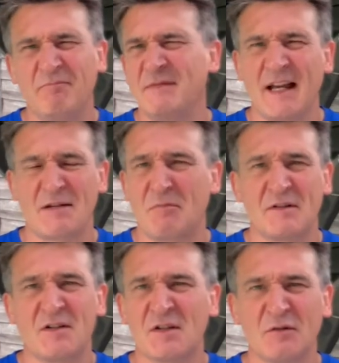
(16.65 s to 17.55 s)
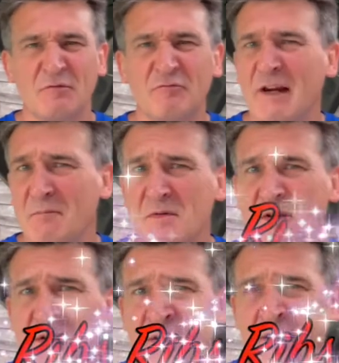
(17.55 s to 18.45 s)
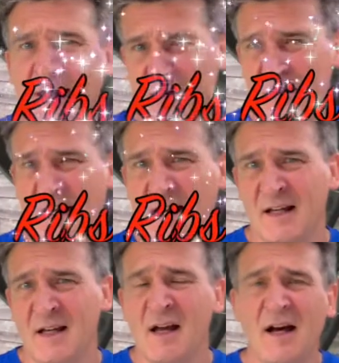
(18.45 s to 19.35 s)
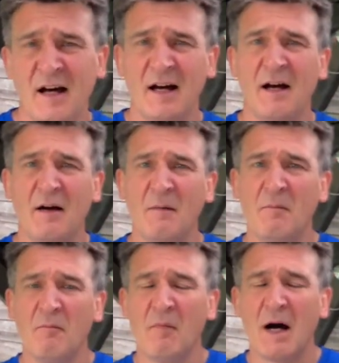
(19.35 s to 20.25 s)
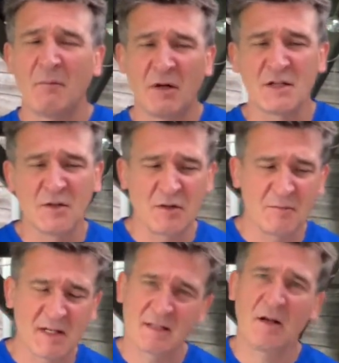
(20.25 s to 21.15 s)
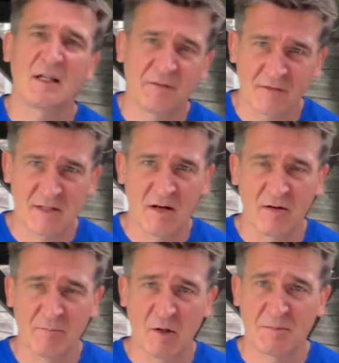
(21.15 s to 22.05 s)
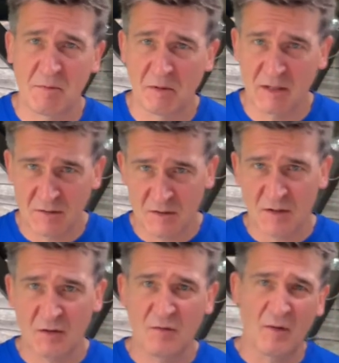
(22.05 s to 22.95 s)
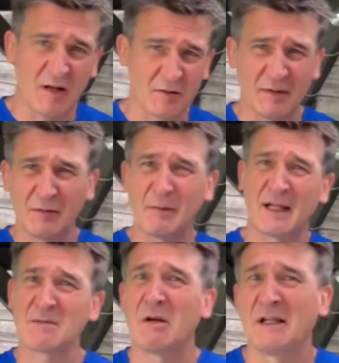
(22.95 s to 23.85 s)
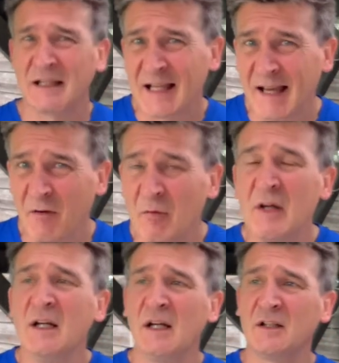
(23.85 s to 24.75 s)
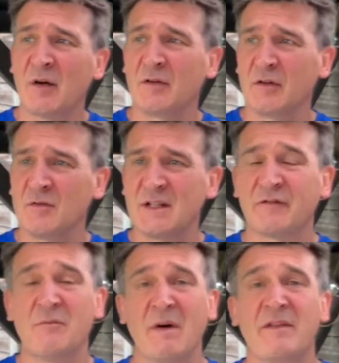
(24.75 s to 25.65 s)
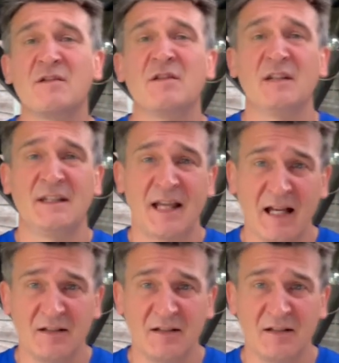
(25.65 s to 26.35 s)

desperate to do ribs. How's that? I'm going to do them in a slightly different style than most people are used to. I'll do a little bit explaining now and go through different methods that you can